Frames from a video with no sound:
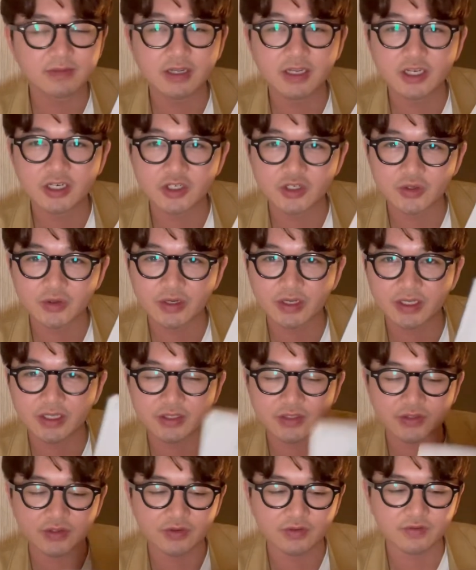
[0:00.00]
Enjoying it
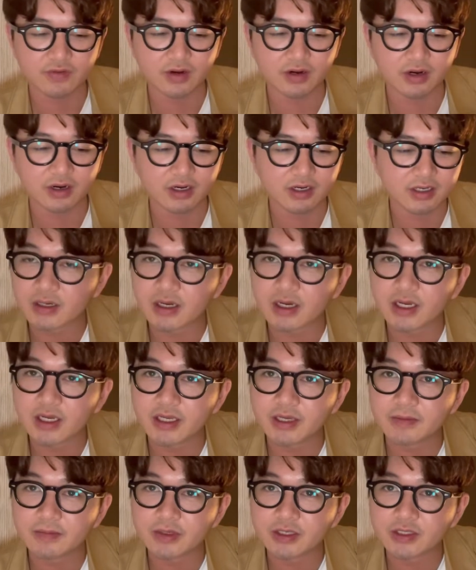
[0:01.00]
so far. I
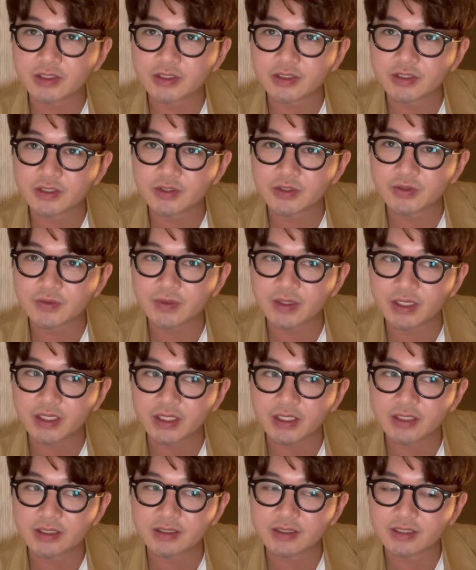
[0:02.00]
am so
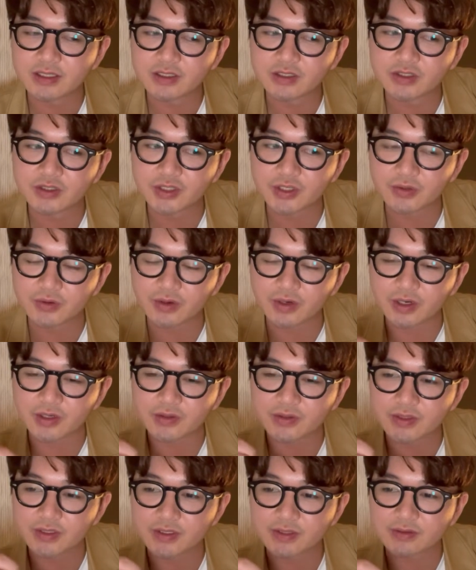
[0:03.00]
sweaty, so
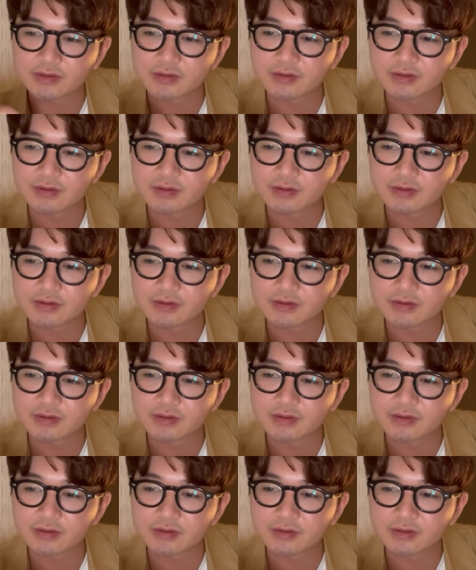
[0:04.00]
gross.